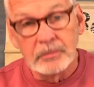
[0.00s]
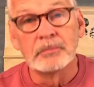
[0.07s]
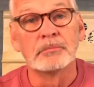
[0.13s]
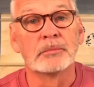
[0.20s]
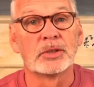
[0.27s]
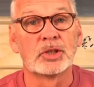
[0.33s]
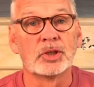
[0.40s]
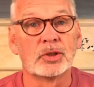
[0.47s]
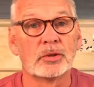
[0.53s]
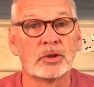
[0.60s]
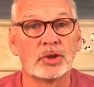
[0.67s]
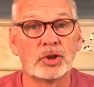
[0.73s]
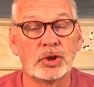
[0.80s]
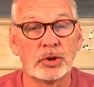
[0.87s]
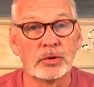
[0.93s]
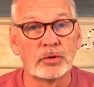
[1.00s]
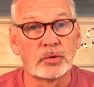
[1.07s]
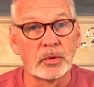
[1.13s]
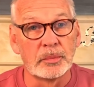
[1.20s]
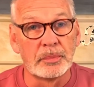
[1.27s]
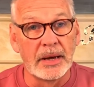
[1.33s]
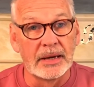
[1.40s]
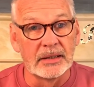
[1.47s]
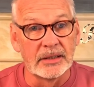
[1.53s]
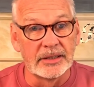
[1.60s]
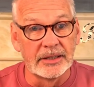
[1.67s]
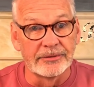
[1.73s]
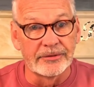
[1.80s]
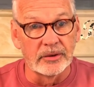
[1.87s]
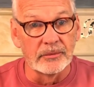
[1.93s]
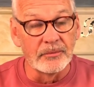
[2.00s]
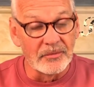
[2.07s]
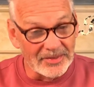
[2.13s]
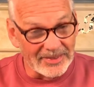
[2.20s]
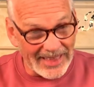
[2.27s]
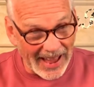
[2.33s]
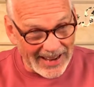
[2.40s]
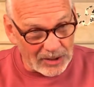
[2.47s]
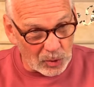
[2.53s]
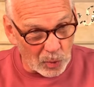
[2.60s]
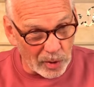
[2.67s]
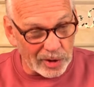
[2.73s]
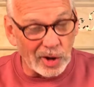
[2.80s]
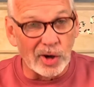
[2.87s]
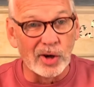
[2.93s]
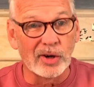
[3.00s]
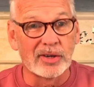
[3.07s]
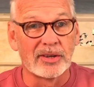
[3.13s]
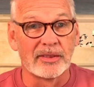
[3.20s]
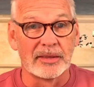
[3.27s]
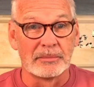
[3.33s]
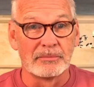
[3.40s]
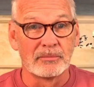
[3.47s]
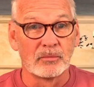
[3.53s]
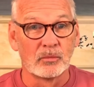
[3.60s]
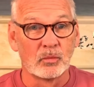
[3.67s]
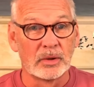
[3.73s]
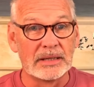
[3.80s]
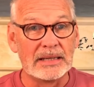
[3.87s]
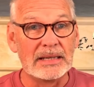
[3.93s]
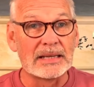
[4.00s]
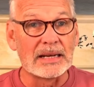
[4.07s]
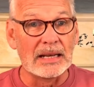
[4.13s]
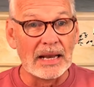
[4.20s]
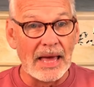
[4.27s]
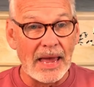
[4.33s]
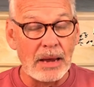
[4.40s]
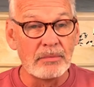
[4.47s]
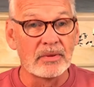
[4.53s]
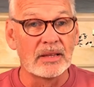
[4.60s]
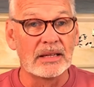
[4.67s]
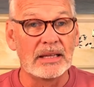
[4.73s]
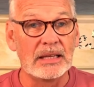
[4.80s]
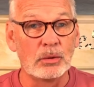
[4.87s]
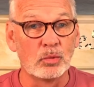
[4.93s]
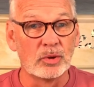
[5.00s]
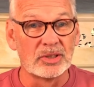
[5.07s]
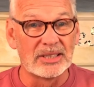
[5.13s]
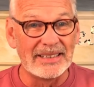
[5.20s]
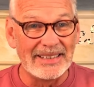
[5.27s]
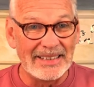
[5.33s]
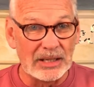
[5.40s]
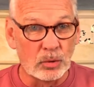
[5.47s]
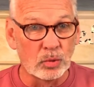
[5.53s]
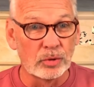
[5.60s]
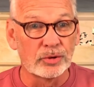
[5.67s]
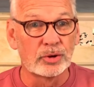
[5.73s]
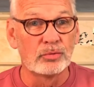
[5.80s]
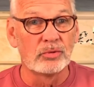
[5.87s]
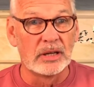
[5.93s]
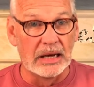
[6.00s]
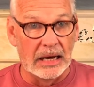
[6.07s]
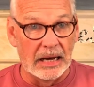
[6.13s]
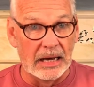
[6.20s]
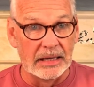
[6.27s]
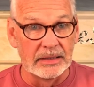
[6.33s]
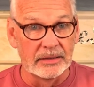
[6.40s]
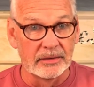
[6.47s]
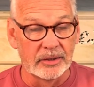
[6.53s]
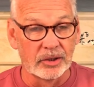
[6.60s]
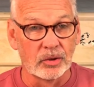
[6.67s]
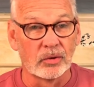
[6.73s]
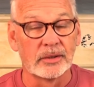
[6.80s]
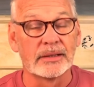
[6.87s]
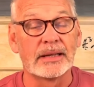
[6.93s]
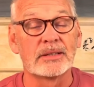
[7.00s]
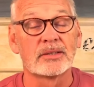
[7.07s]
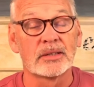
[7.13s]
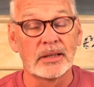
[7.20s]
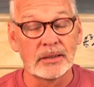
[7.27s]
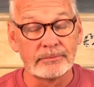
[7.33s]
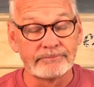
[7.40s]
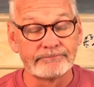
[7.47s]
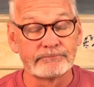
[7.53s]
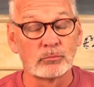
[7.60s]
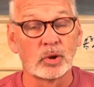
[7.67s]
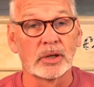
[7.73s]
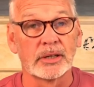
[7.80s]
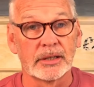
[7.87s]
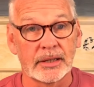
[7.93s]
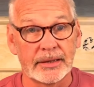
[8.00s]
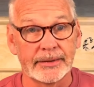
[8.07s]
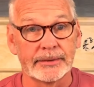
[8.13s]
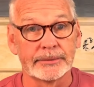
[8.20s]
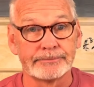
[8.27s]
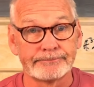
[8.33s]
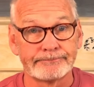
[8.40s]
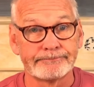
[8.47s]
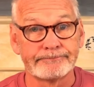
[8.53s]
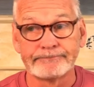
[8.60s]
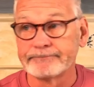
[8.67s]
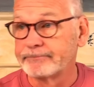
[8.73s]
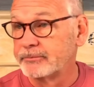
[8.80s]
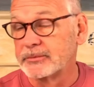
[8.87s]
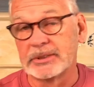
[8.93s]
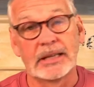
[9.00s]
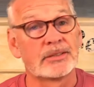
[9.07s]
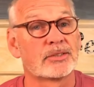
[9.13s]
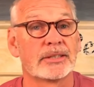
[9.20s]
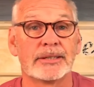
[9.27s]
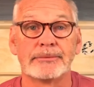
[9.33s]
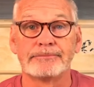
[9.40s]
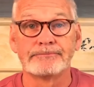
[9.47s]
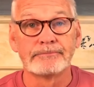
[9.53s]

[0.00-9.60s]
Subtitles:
But the Jews would beg to differ. That's what irked them. When he claimed that he was equal to God, they're going, that's it. We're going to kill him. That's it.